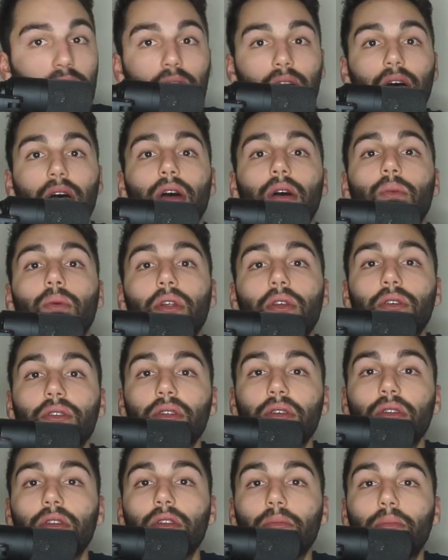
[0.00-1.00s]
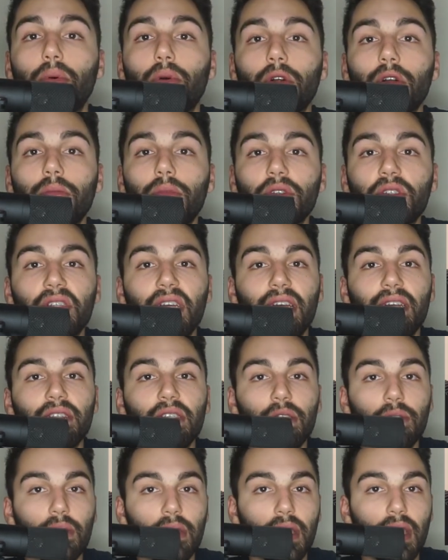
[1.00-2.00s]
one of those little portable stands
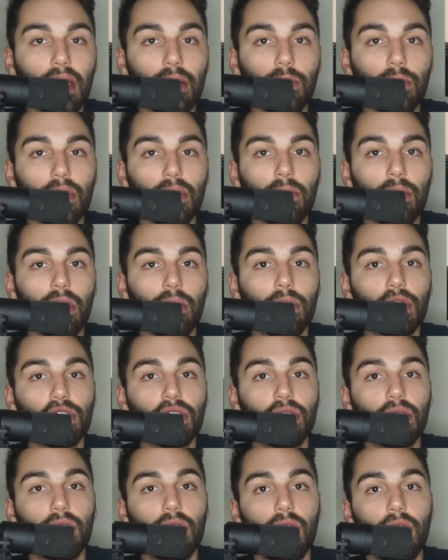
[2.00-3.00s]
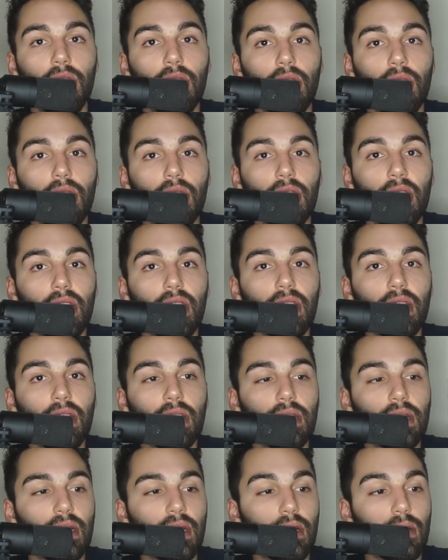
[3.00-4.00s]
that you can get with pretty much
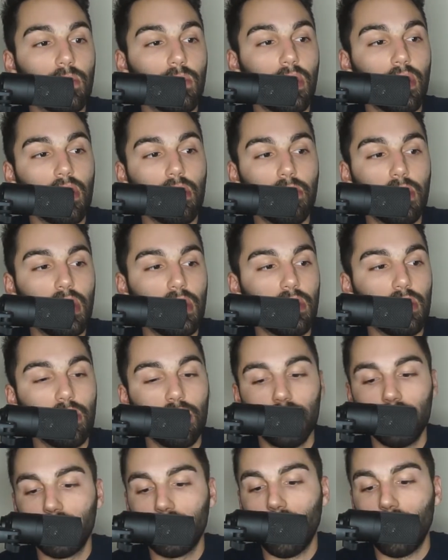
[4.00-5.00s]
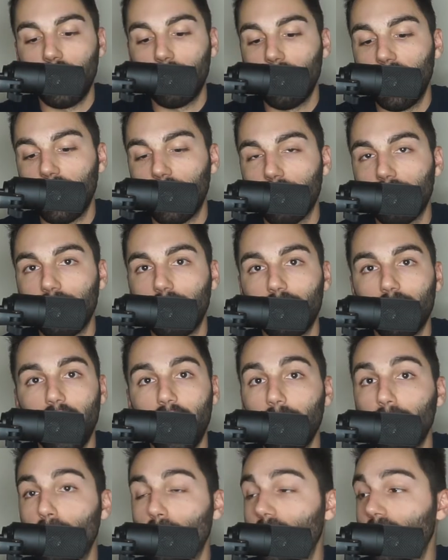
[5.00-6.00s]
any run-of-the-mill starting microphone.
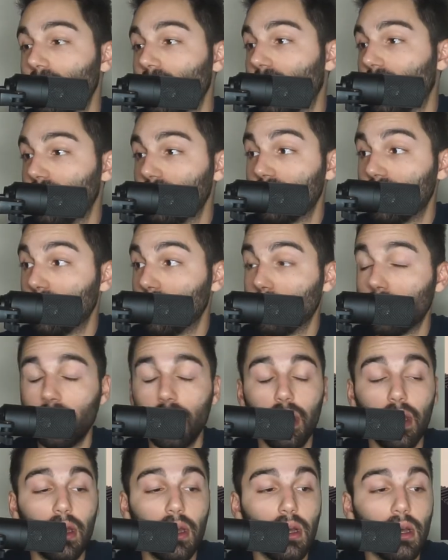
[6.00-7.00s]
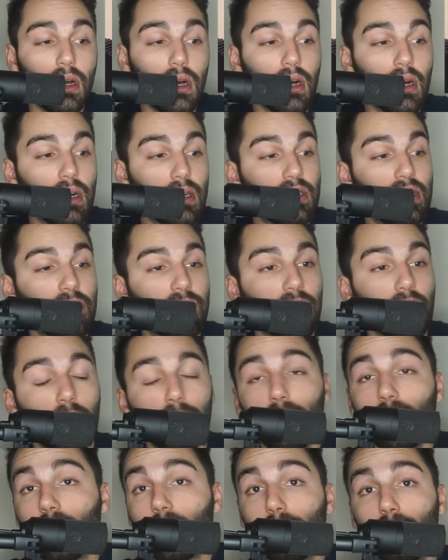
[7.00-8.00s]
I put it onto a
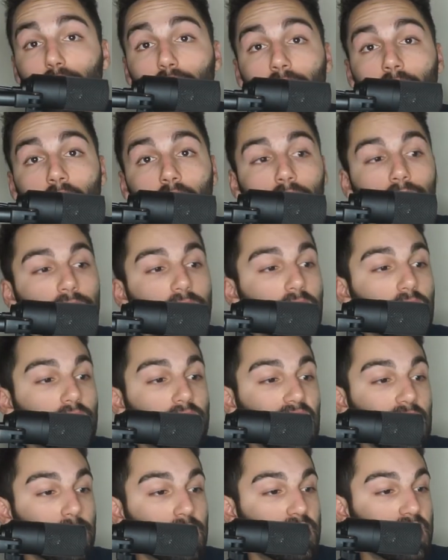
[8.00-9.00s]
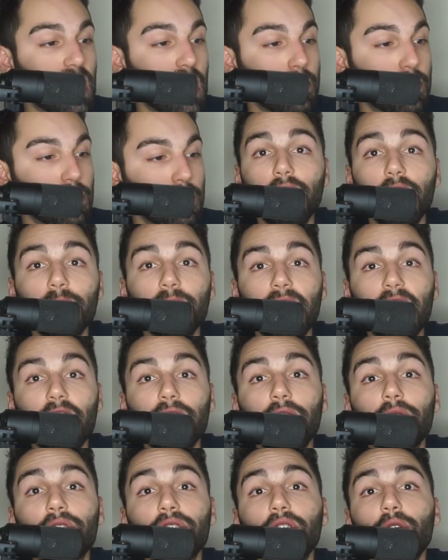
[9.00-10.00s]
little boom arm for a tabletop. This
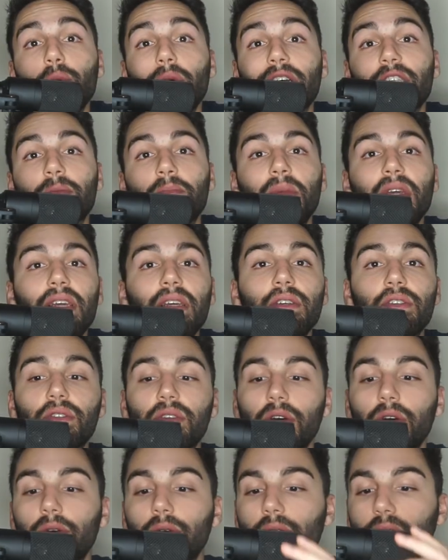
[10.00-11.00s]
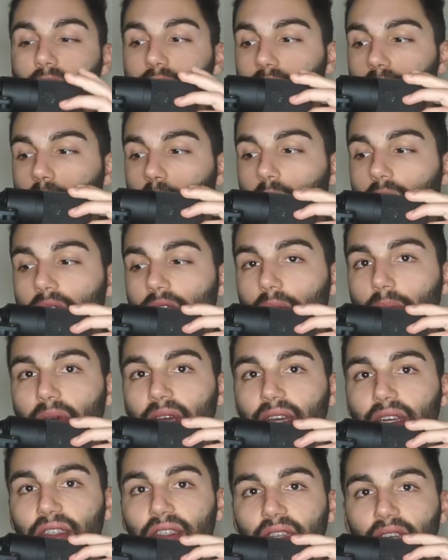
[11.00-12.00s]
microphone's a USB, so one of the
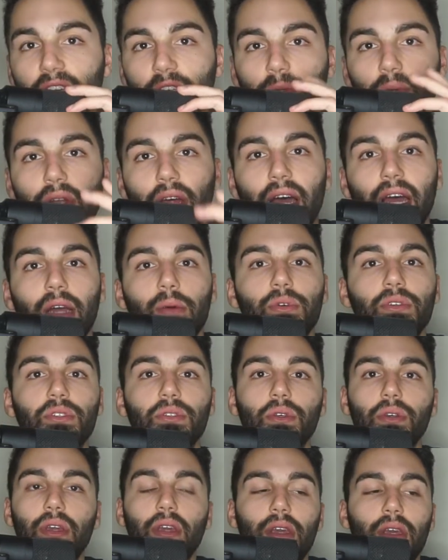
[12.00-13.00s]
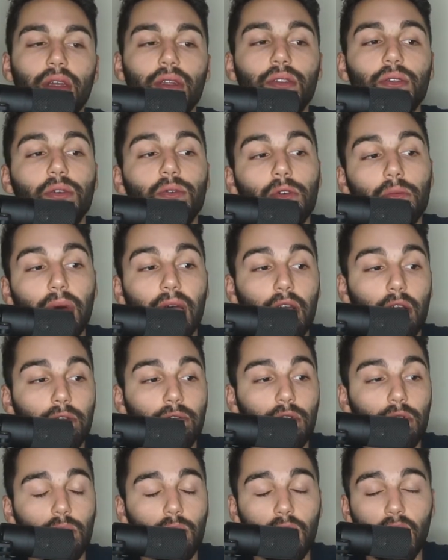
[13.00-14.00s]
biggest things when I was looking into a
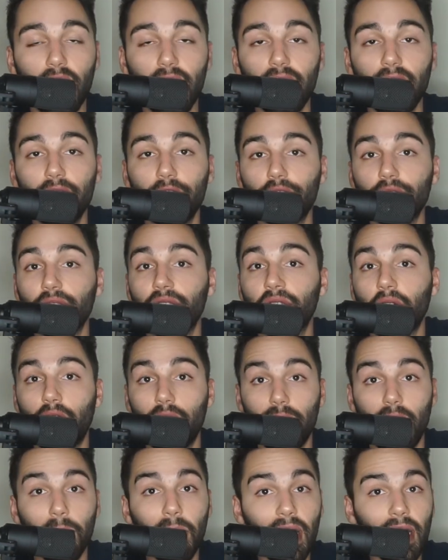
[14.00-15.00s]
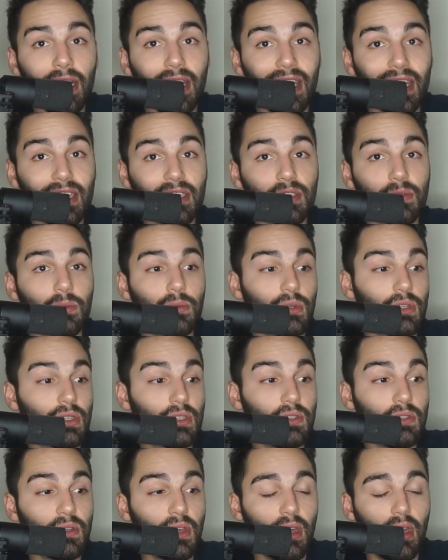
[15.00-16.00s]
microphone when I initially started my podcast
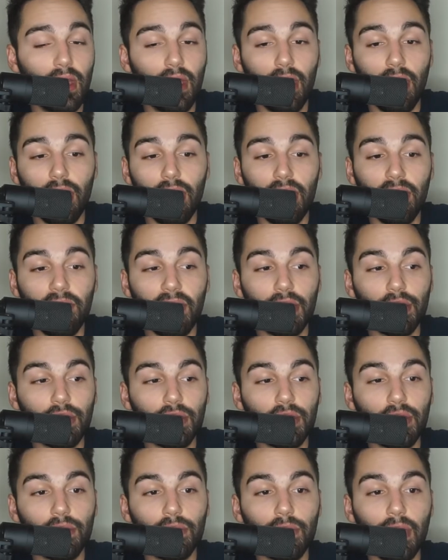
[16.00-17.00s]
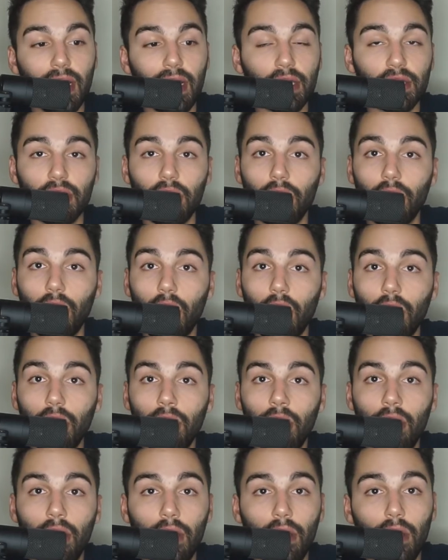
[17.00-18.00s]
was if I should do XLR
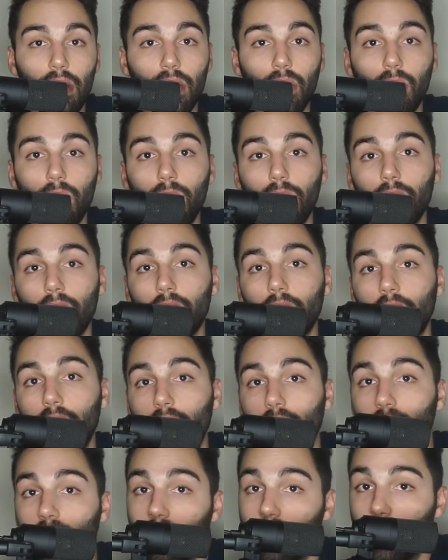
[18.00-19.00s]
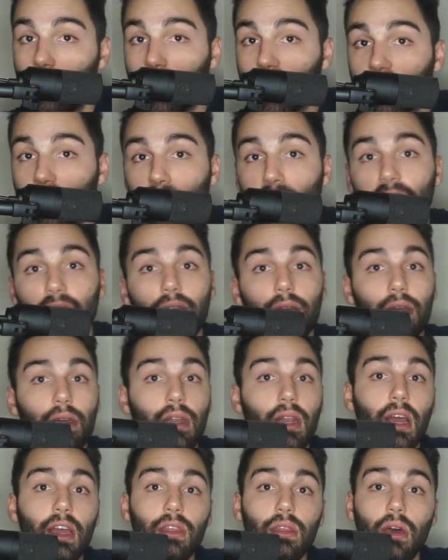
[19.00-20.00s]
or USB.
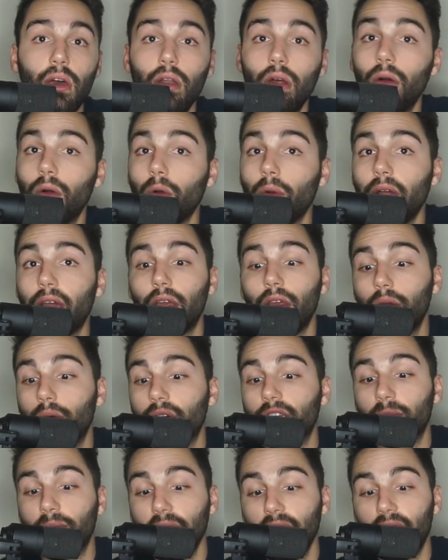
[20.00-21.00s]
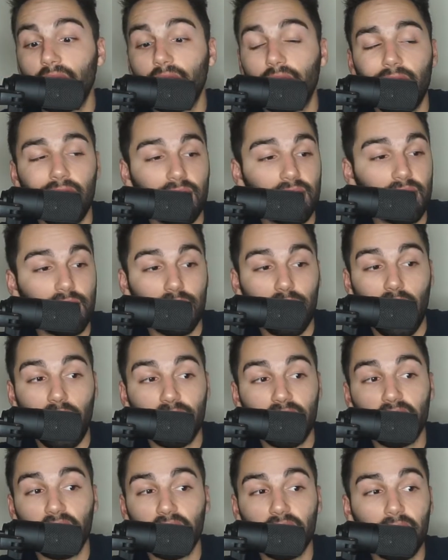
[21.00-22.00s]
And I thought, oh great, USB, that's
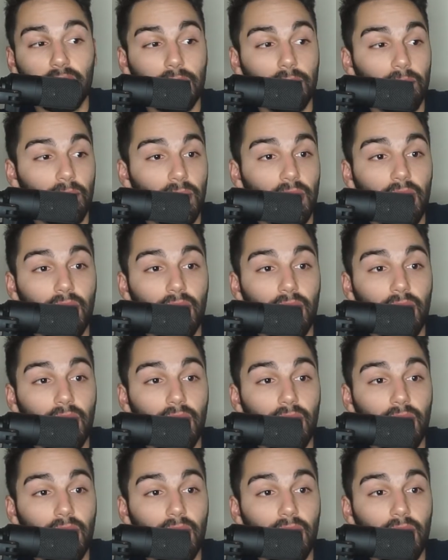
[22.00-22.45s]
obviously